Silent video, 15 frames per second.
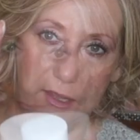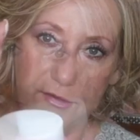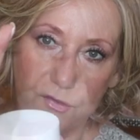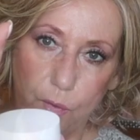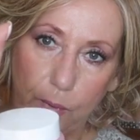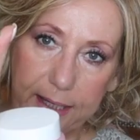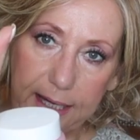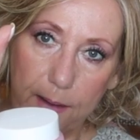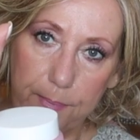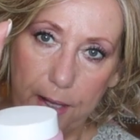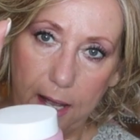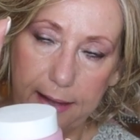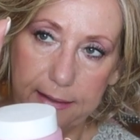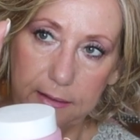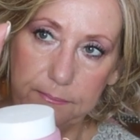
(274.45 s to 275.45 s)
So I went and I
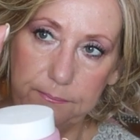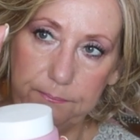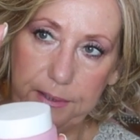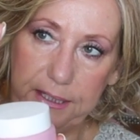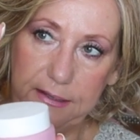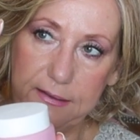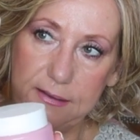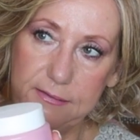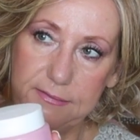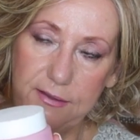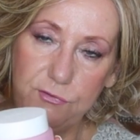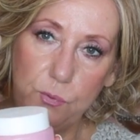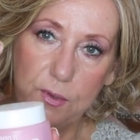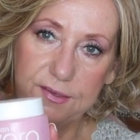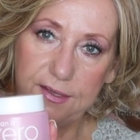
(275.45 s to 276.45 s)
bought it because
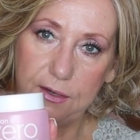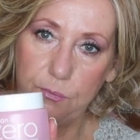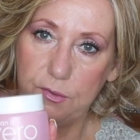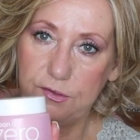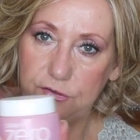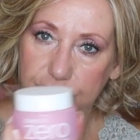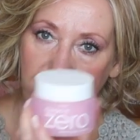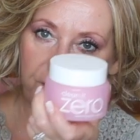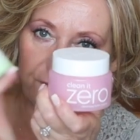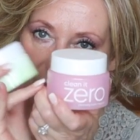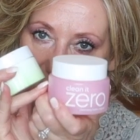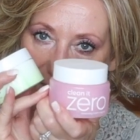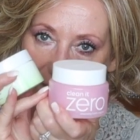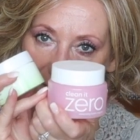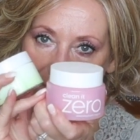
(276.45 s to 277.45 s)
everyone said it was just
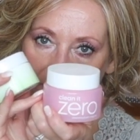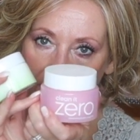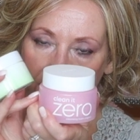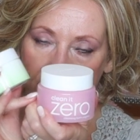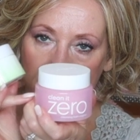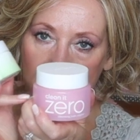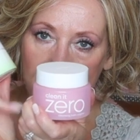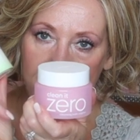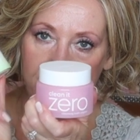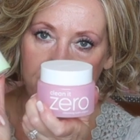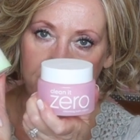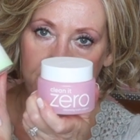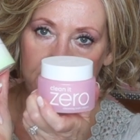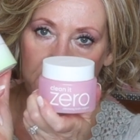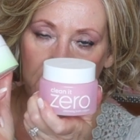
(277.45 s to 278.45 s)
as nice as
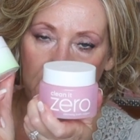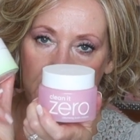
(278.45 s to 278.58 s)
this,